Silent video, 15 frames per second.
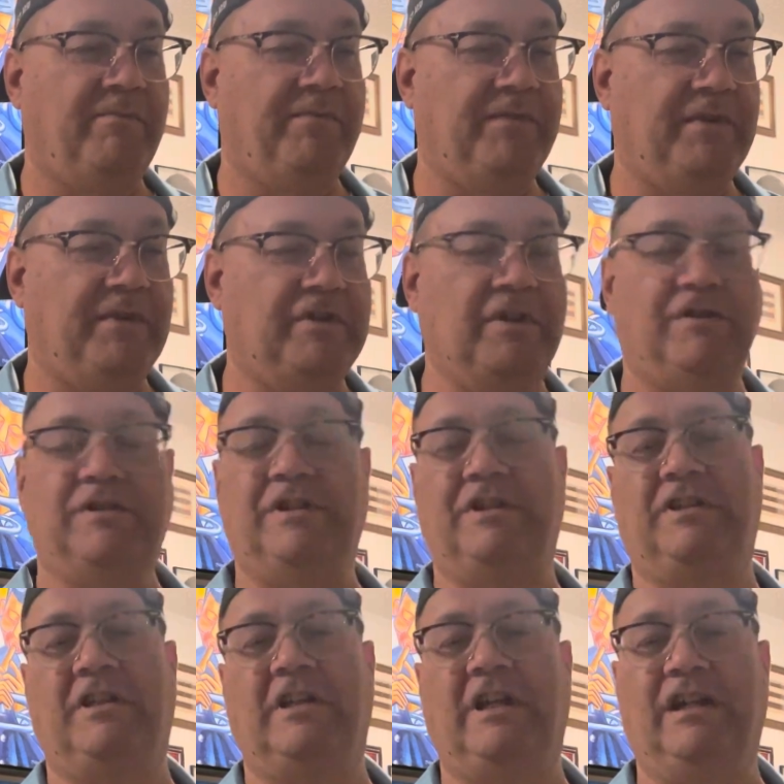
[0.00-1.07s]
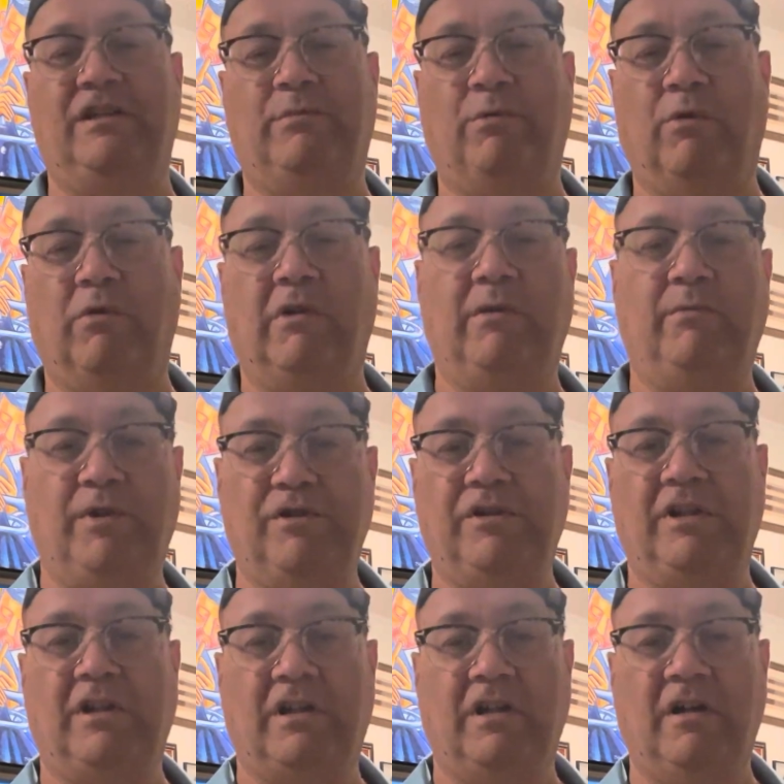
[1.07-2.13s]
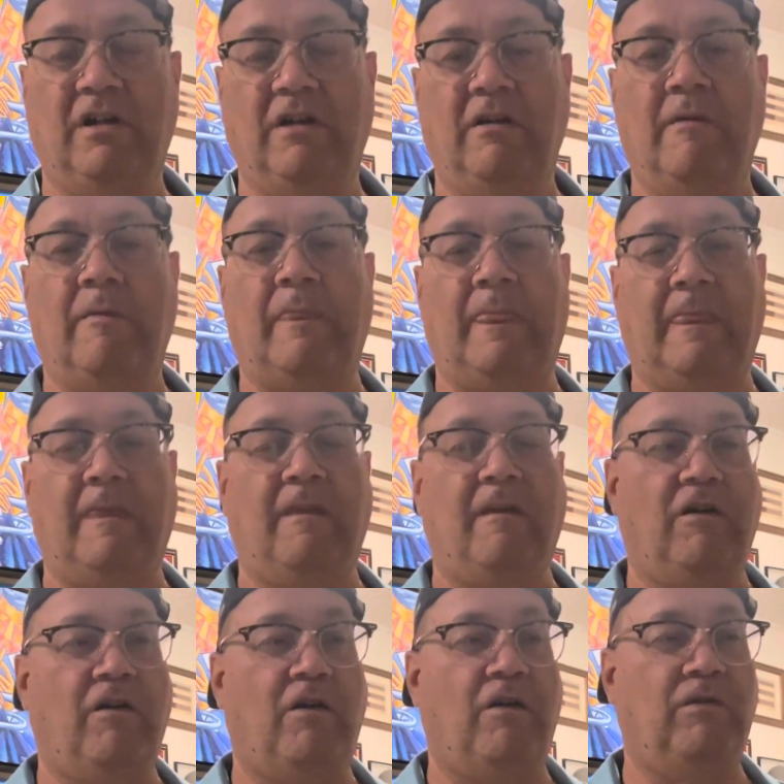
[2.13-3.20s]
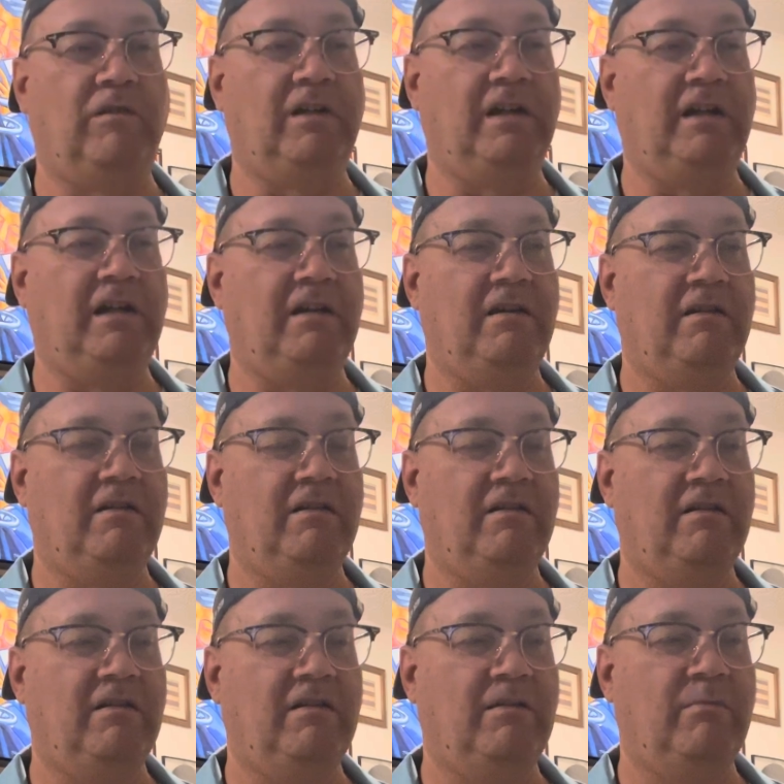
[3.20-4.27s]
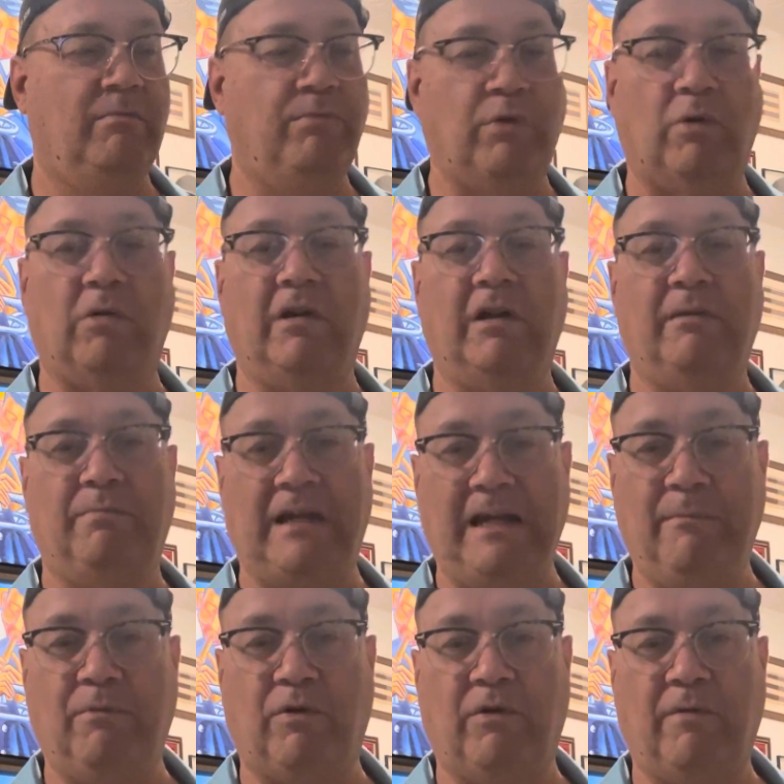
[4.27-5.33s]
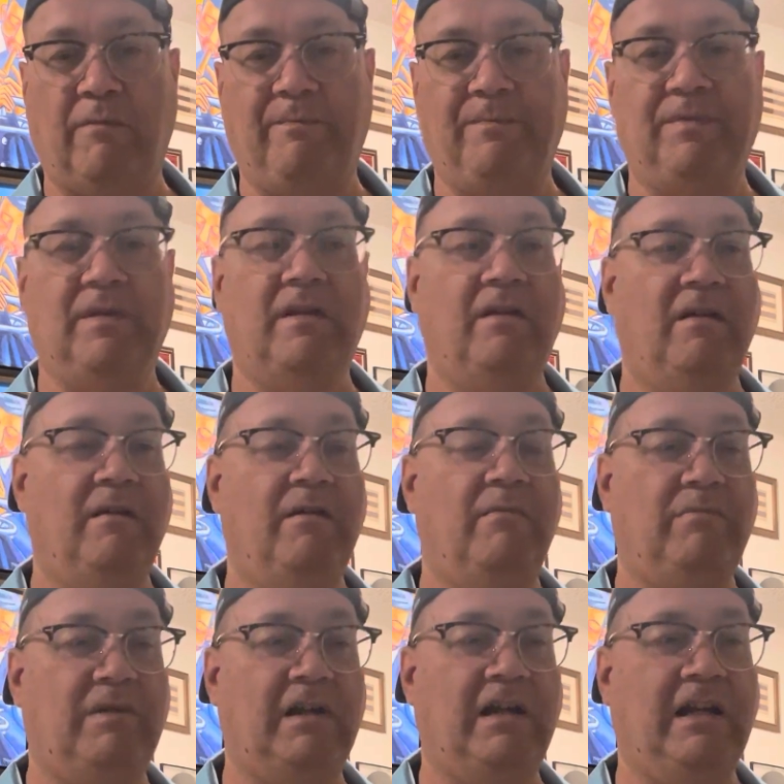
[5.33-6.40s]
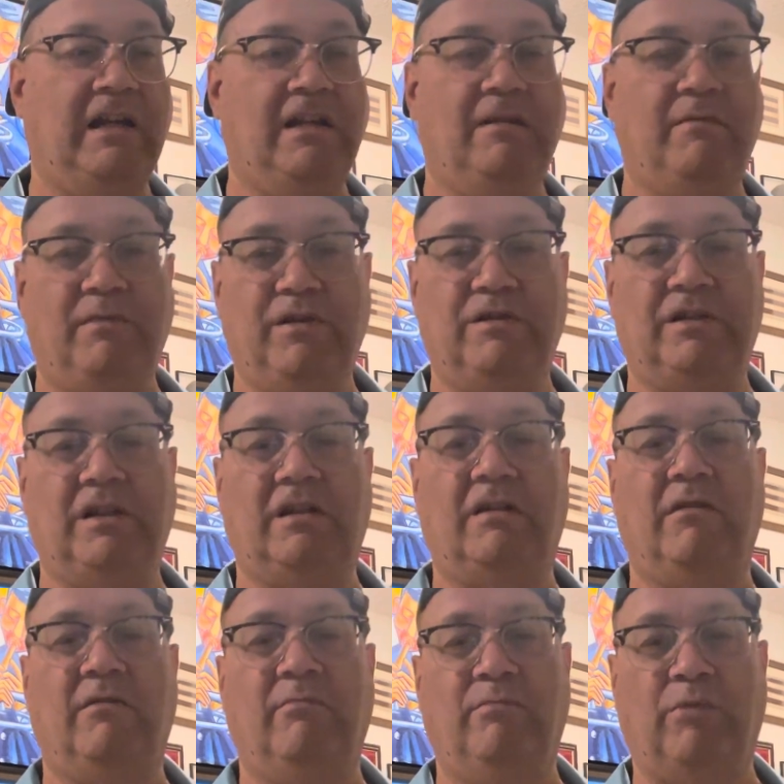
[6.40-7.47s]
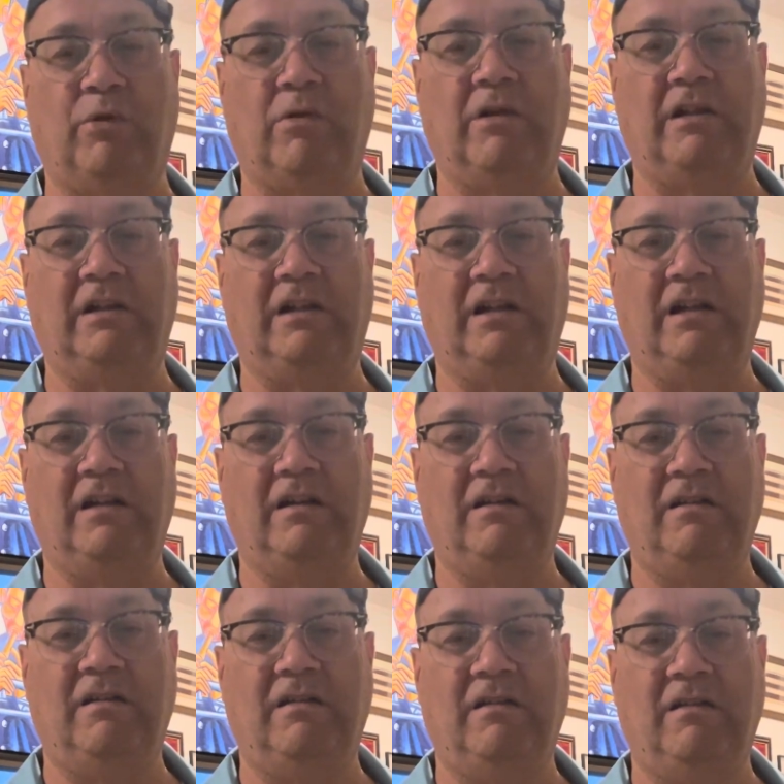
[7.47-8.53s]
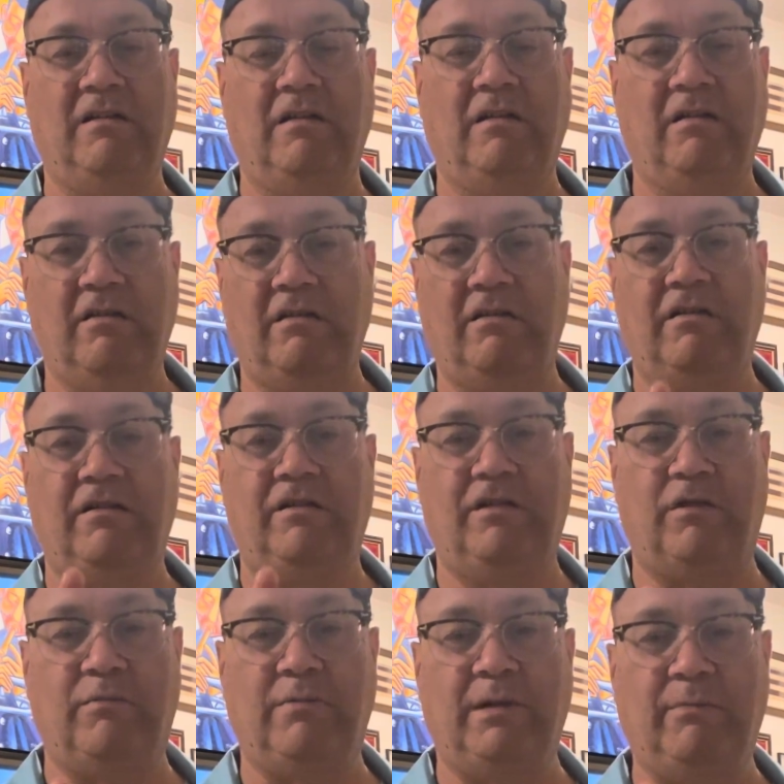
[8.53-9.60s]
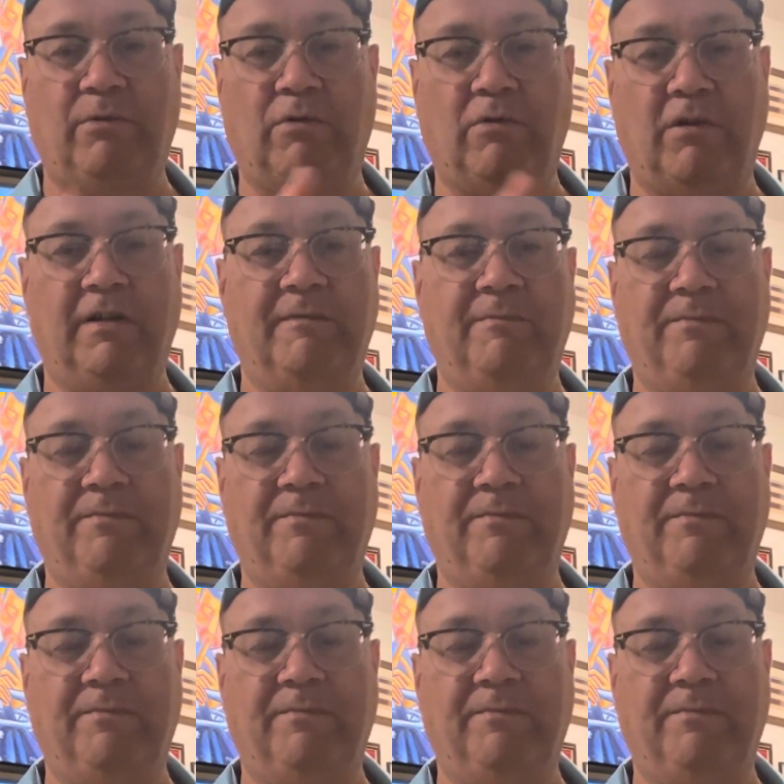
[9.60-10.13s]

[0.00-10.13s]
there's no such thing as boring music, only boring people playing music boringly. Don't be boring.